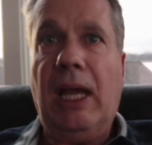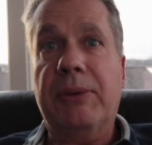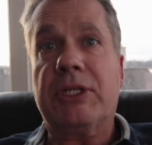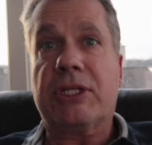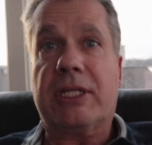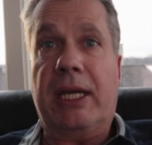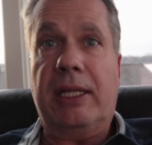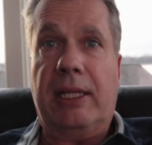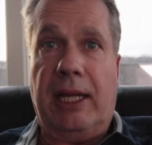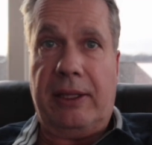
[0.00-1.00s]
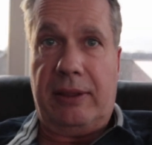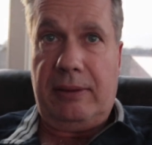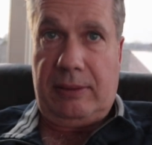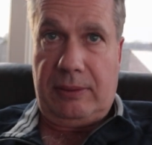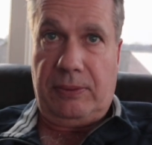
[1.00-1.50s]
I was just saying that I
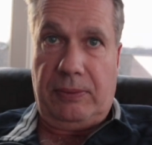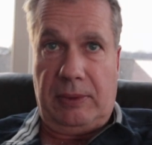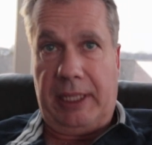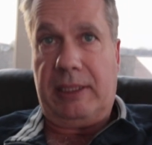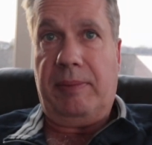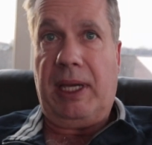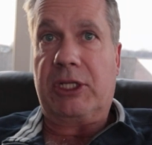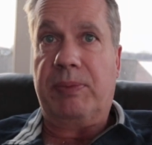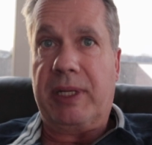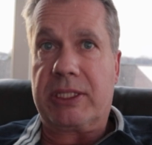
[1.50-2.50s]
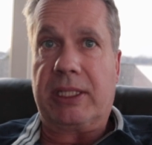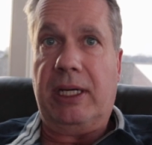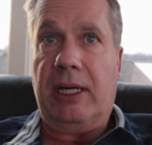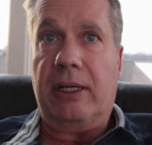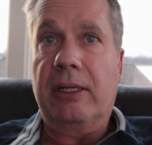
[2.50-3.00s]
like to match my
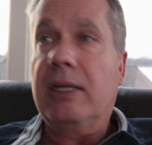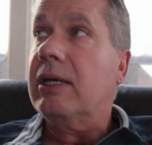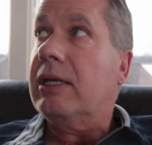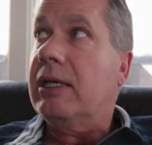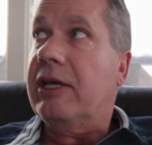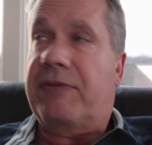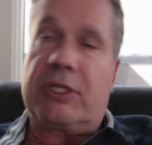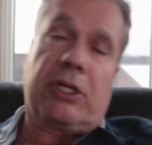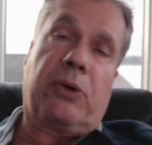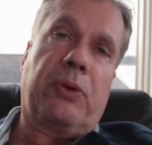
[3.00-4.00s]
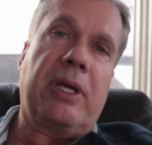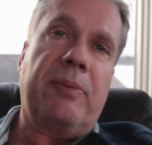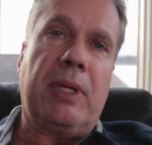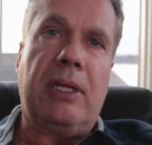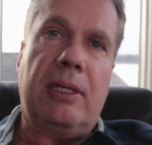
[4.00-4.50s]
cigar. If it's a
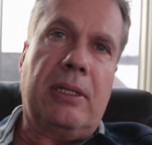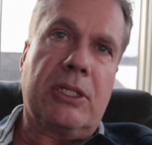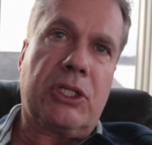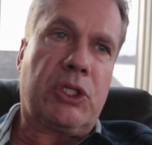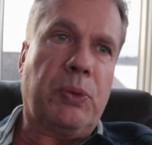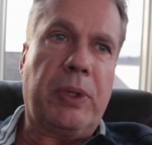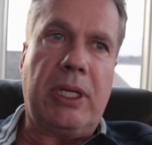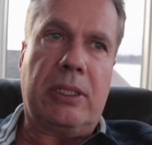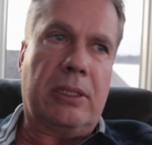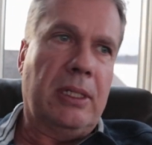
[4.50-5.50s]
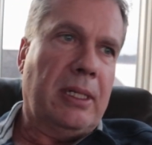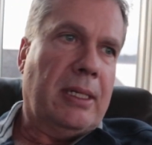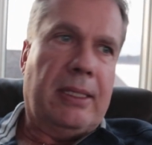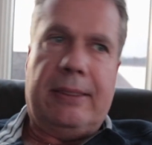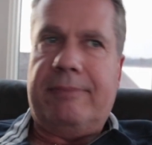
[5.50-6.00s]
creamy, sweet
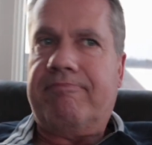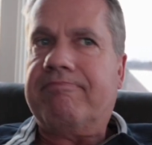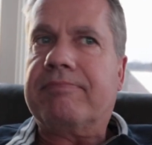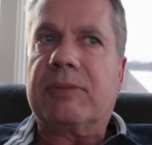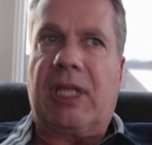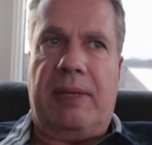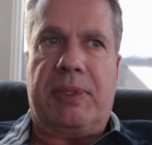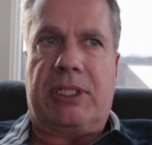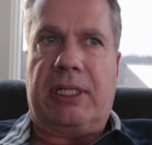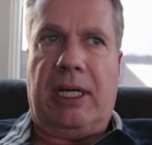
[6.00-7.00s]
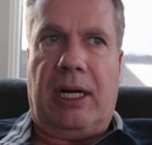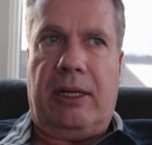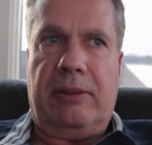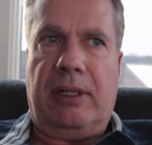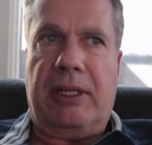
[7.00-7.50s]
type of cigar, and